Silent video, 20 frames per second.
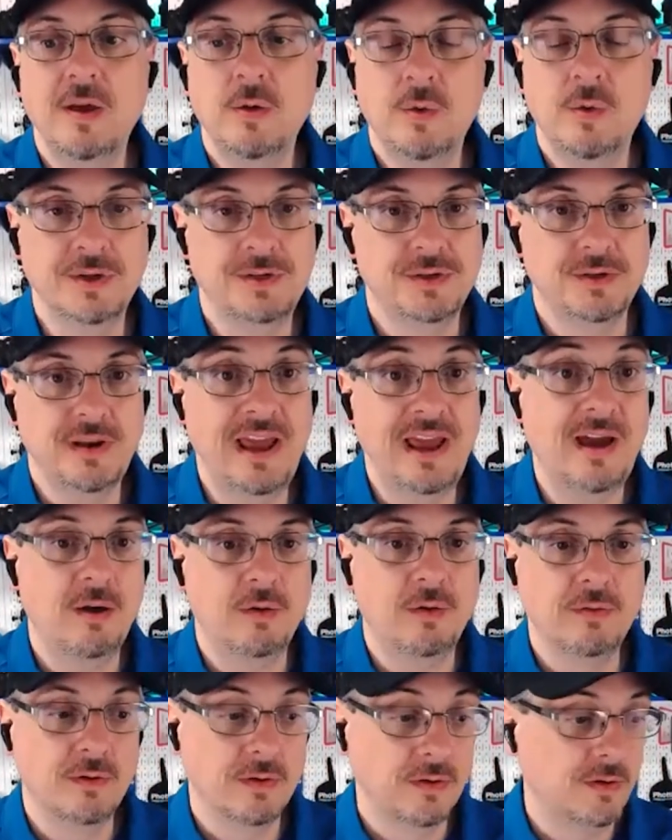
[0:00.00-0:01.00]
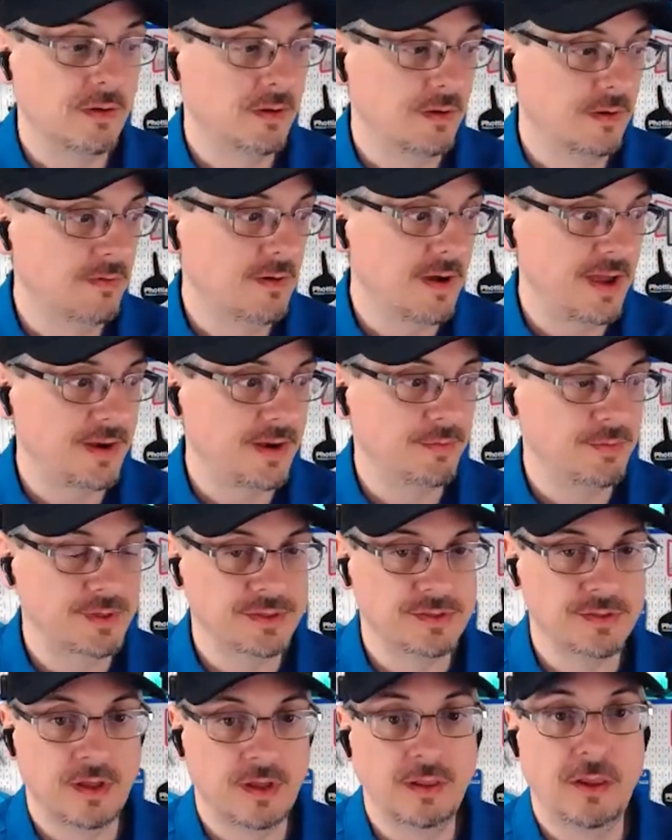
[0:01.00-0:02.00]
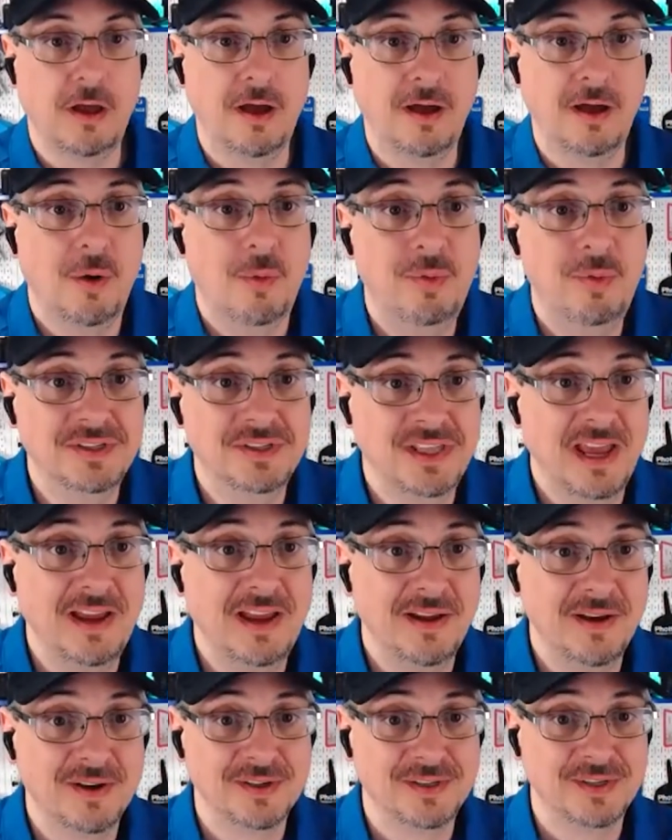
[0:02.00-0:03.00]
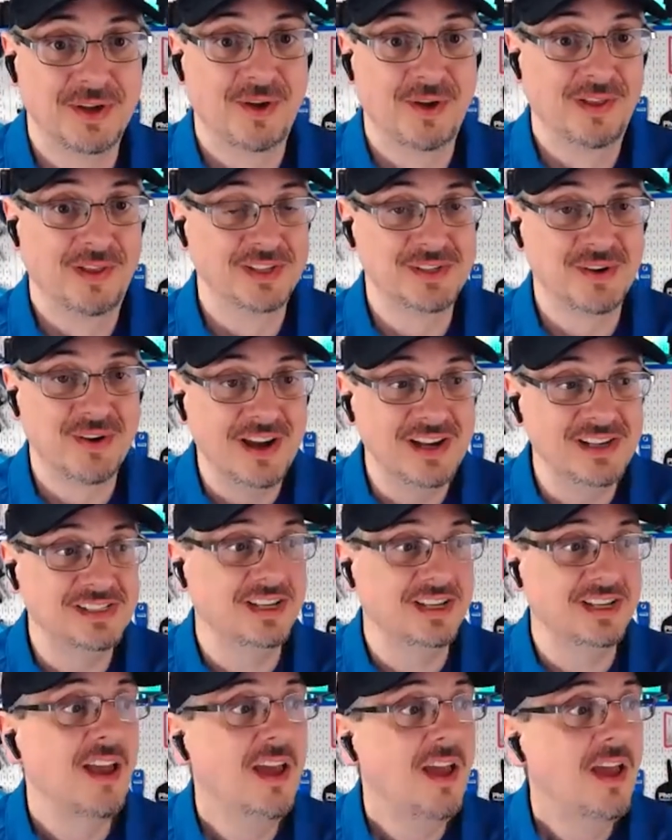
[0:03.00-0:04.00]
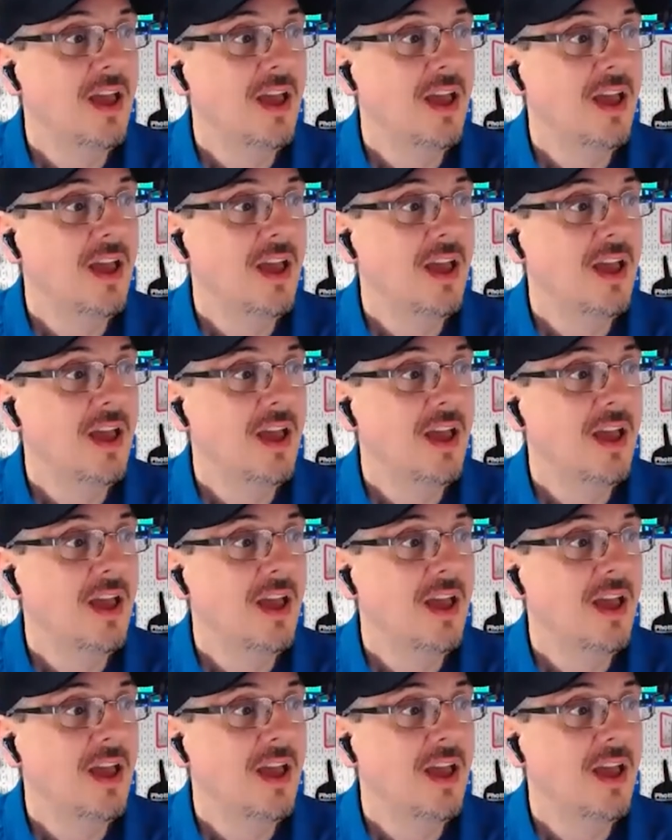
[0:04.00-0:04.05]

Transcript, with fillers: which now, granted, was a lot, almost eight years ago. That's crazy.